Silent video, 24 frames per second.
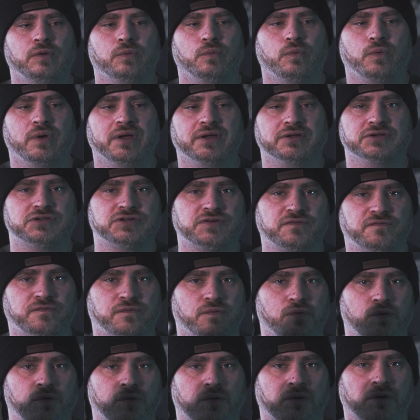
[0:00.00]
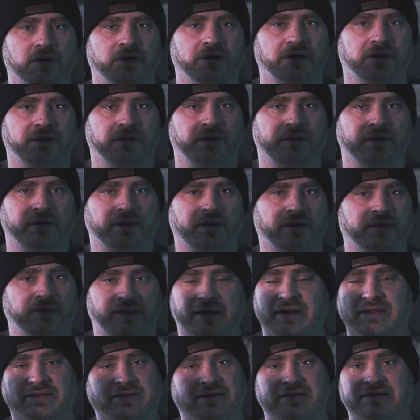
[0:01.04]
which for a
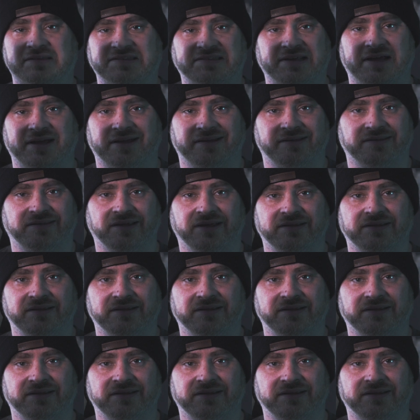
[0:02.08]
light this size,